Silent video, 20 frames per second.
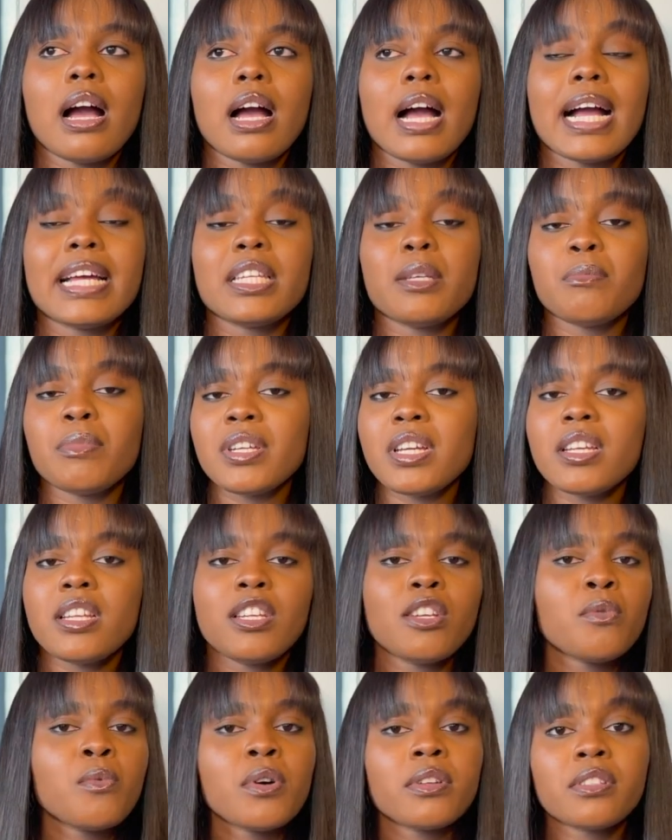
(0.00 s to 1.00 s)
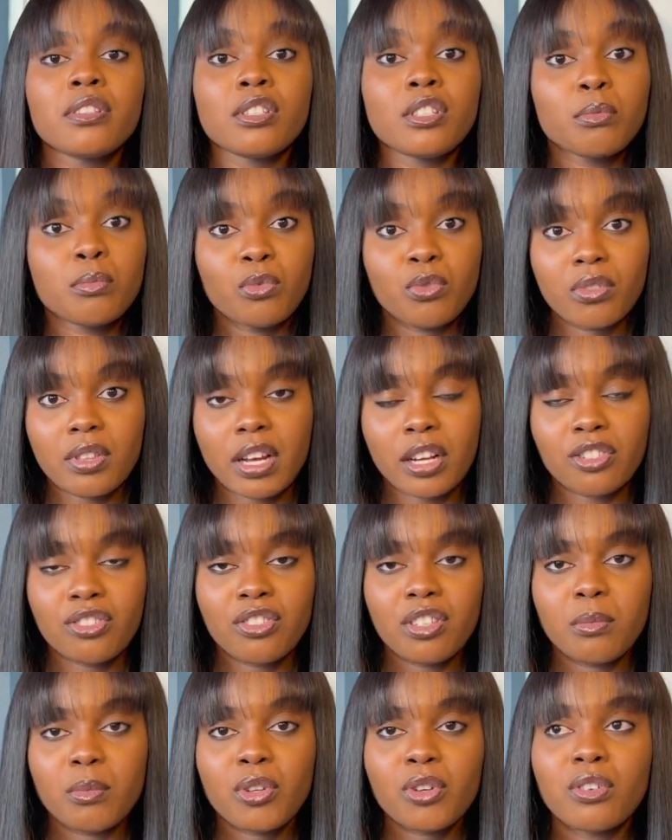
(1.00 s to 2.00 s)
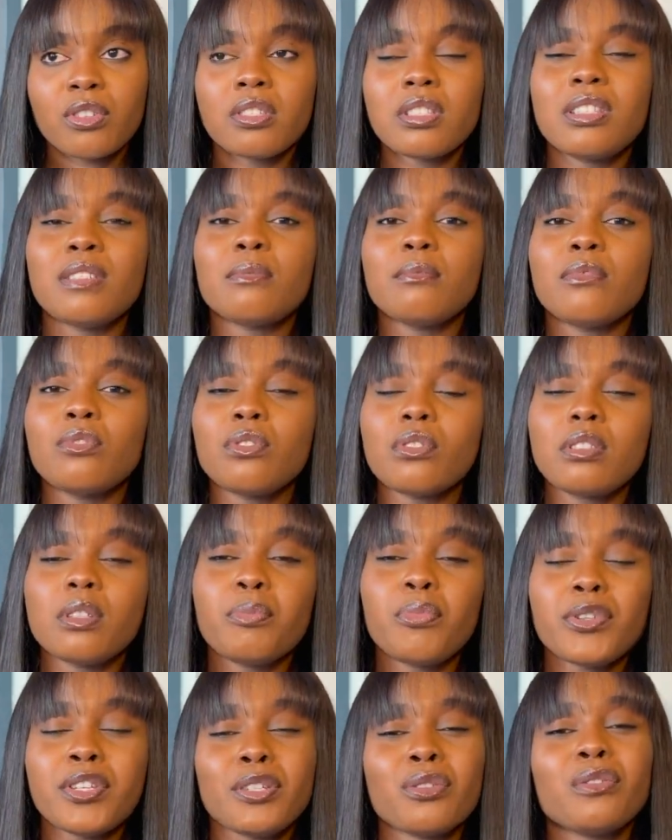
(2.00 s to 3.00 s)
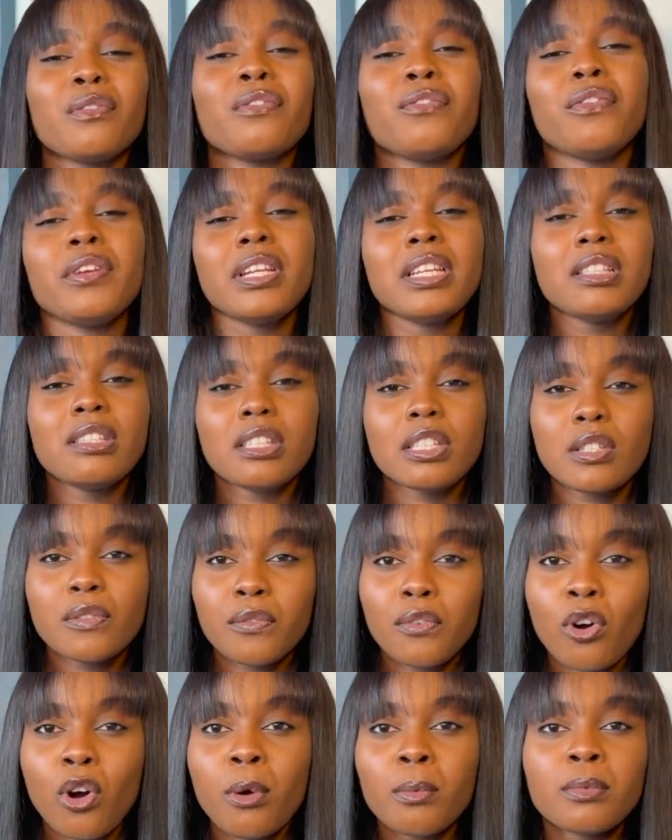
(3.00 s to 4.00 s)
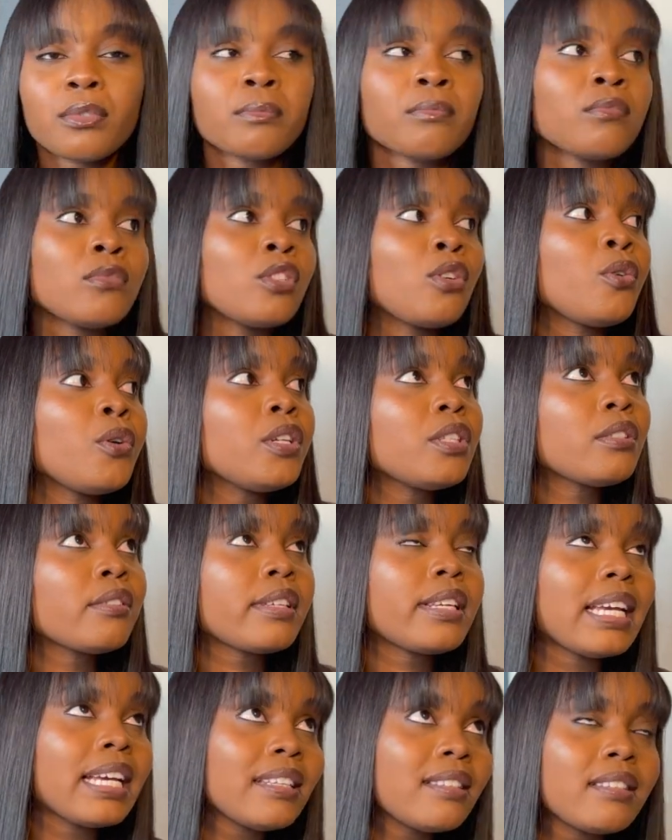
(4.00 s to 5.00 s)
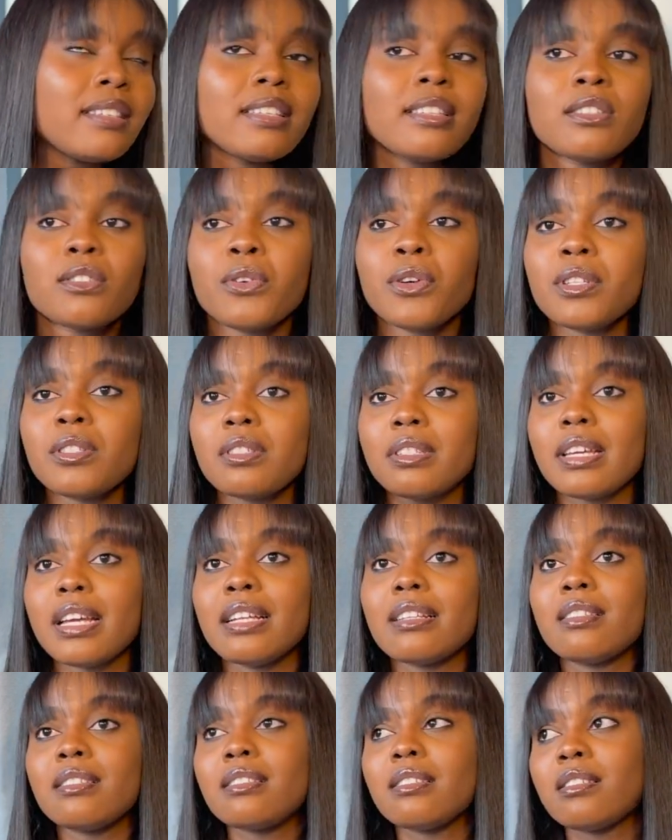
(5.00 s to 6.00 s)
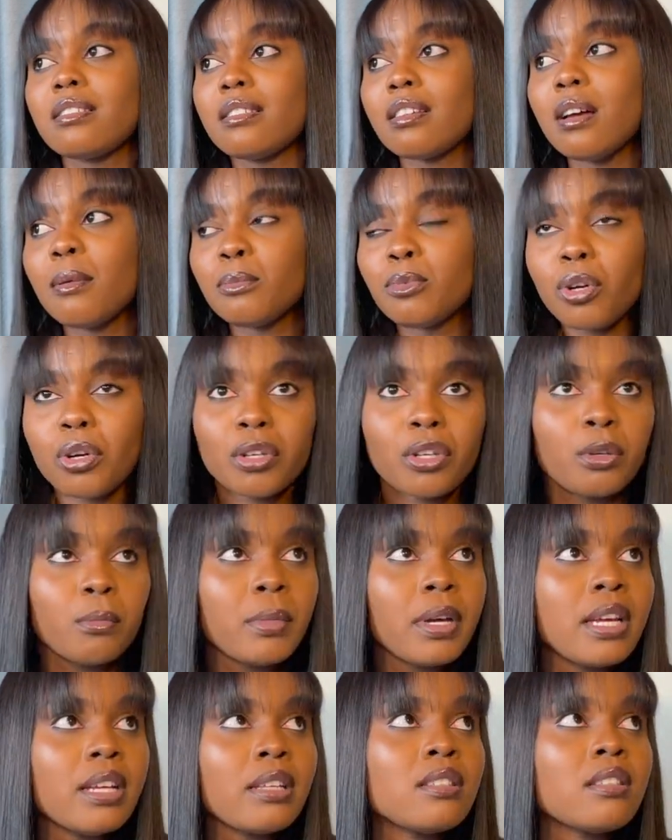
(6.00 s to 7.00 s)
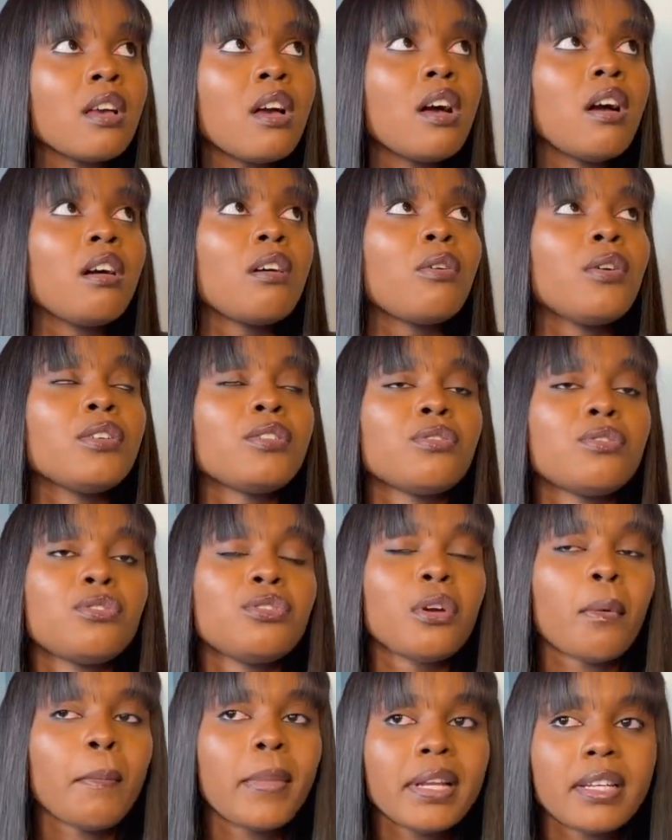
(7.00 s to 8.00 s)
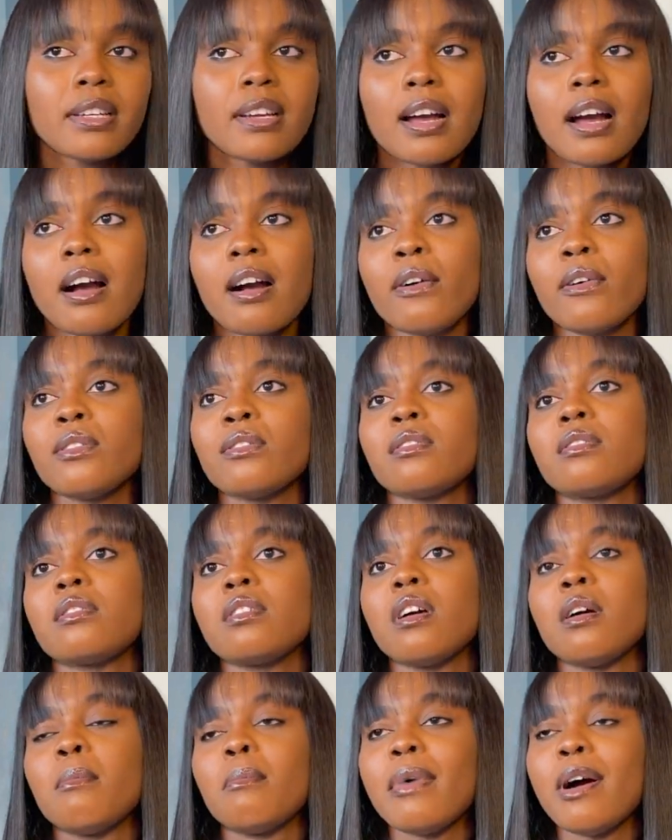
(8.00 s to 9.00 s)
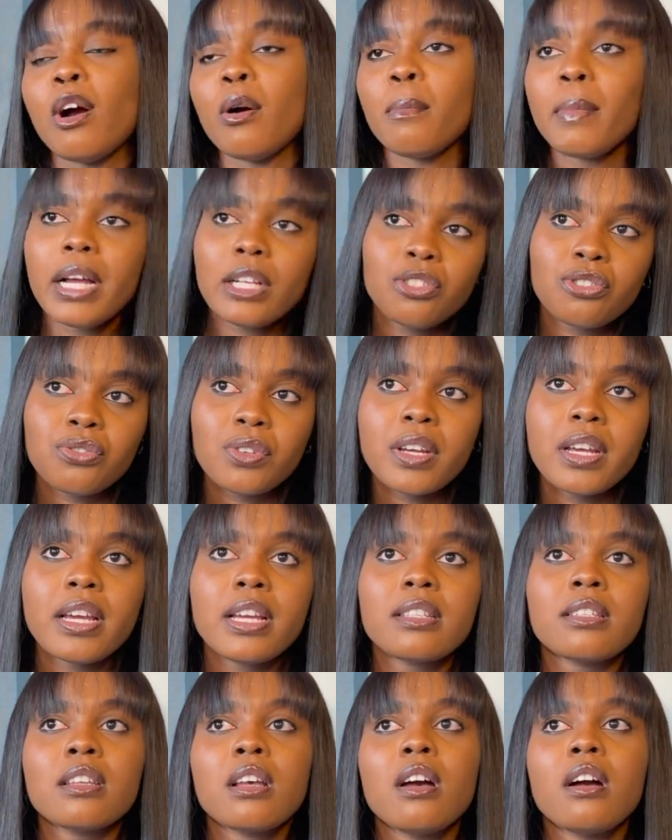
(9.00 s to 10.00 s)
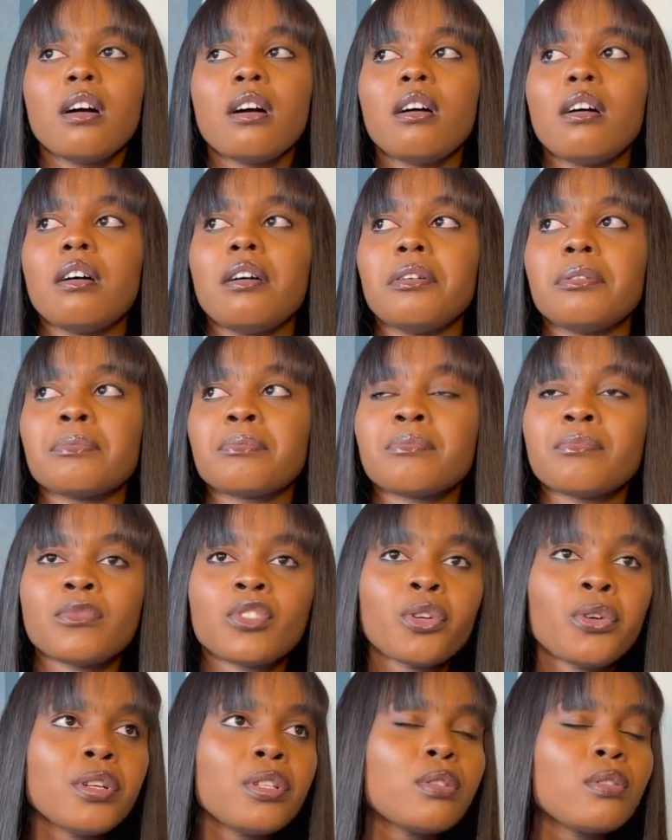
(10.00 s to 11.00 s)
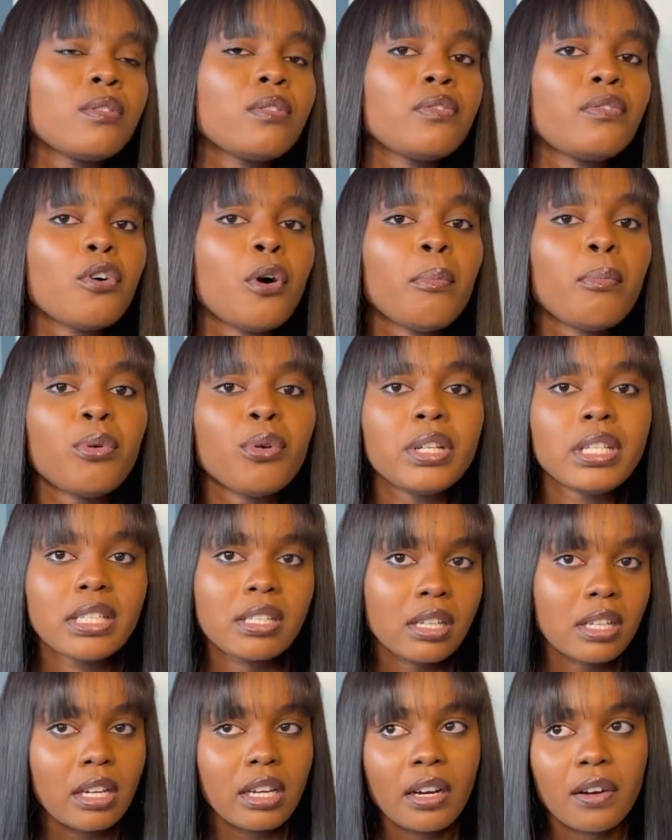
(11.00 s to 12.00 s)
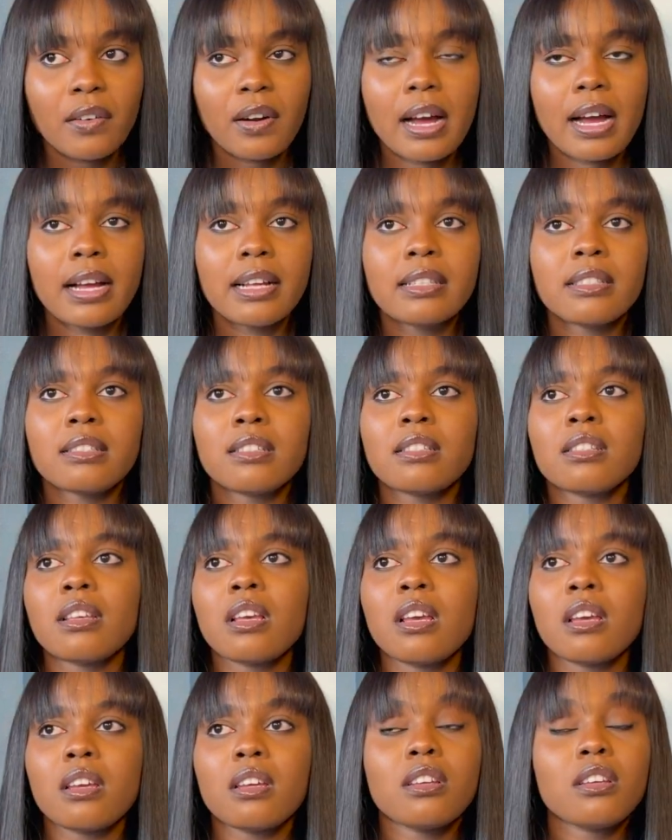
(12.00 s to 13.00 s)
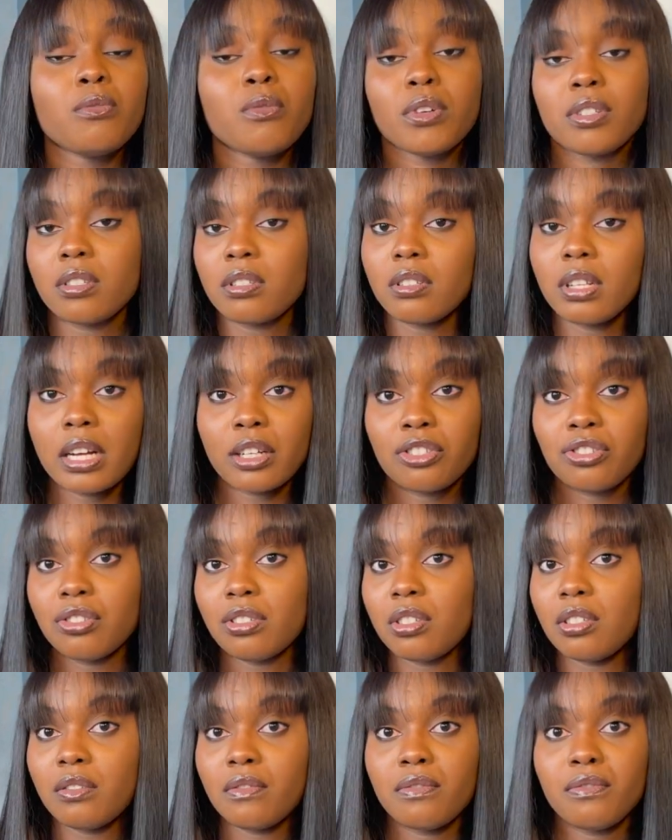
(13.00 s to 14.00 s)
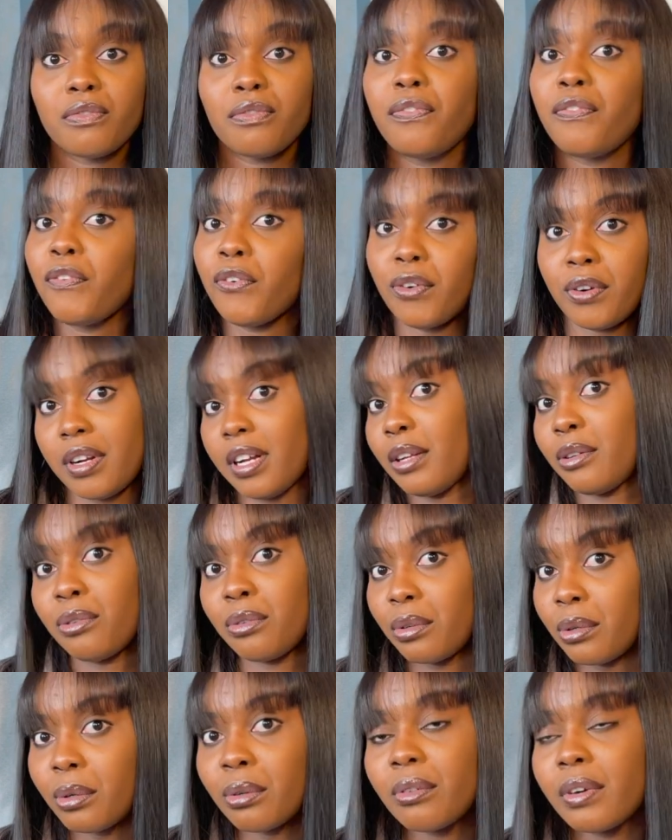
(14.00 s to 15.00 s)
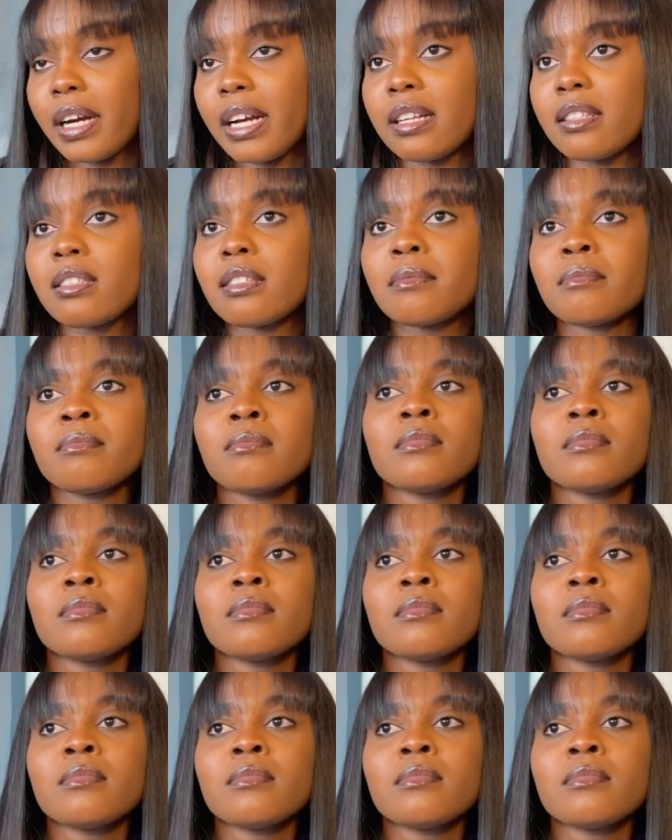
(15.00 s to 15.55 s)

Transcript: at the beginning it wasn't smooth actually because the, the, the process of filling these forms going to get this going to get this um, document going to do your medicals um, biometrics um, going to for police clearance it wasn't actually fun at all right